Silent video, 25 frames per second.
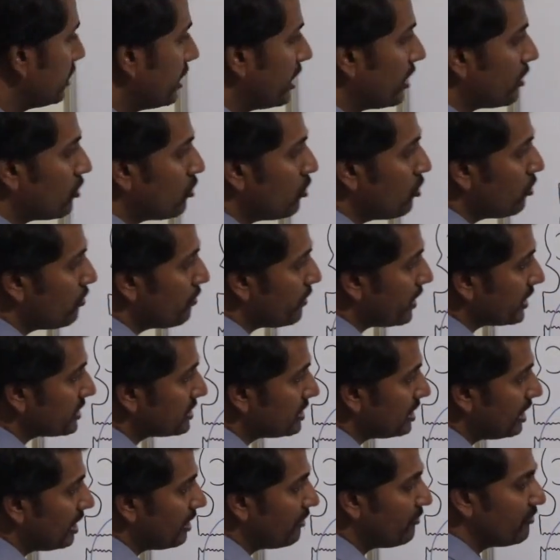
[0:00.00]

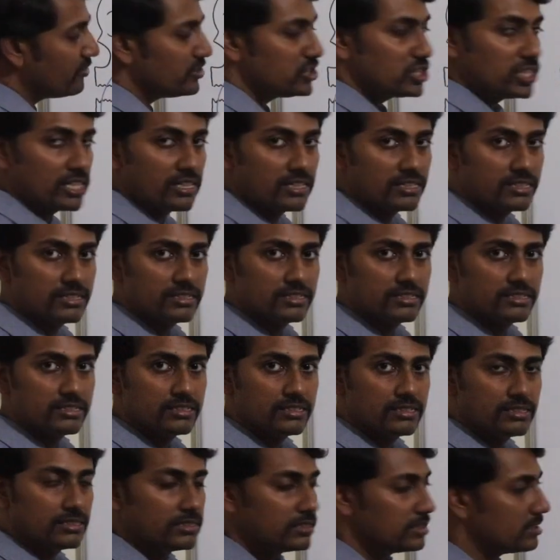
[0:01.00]
pterygomaxillary fissure,
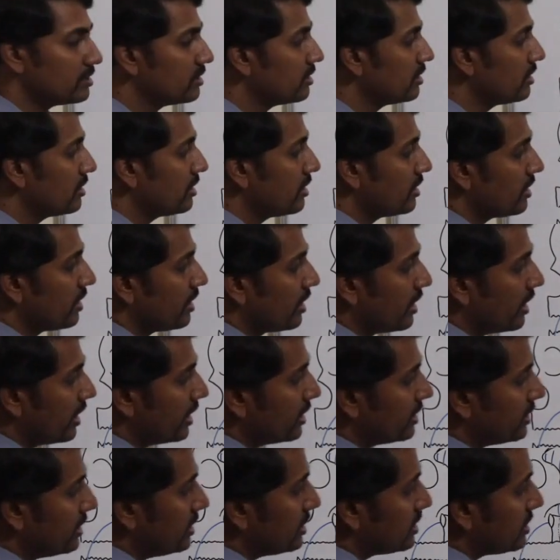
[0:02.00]

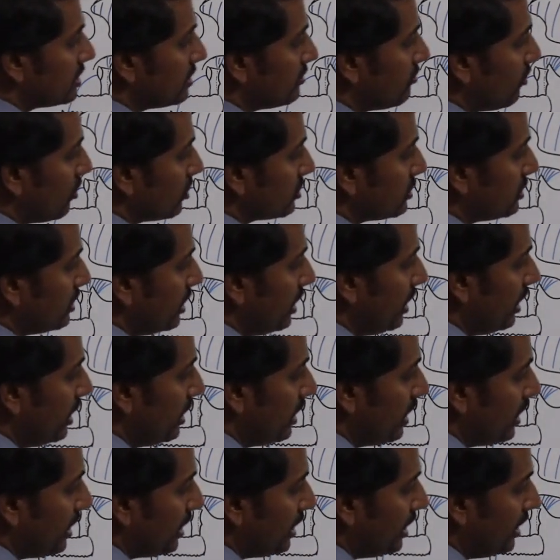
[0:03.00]
and this was
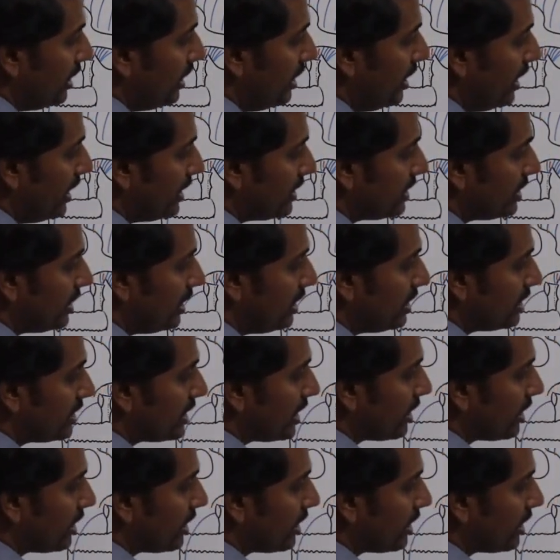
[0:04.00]
the lateral